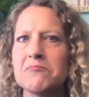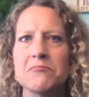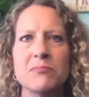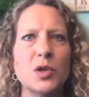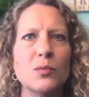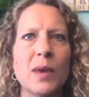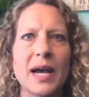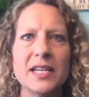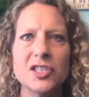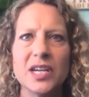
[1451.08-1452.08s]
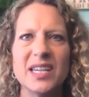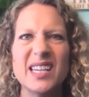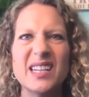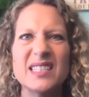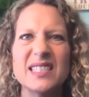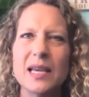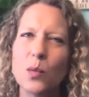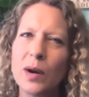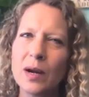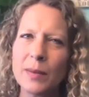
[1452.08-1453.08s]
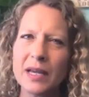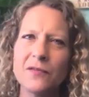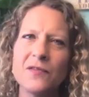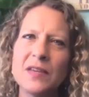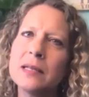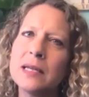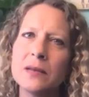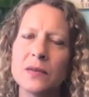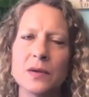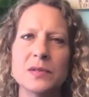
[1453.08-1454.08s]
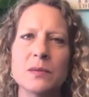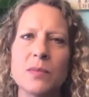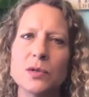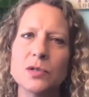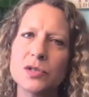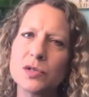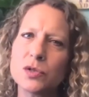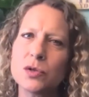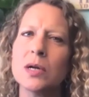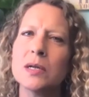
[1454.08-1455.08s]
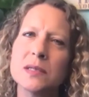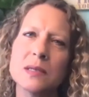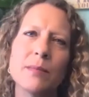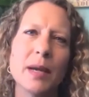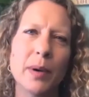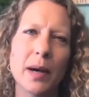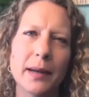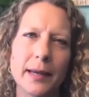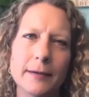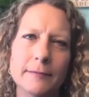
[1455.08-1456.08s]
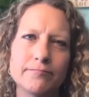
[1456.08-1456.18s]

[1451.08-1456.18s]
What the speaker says: You might check in and say, where am I feeling those emotions strongest in my body?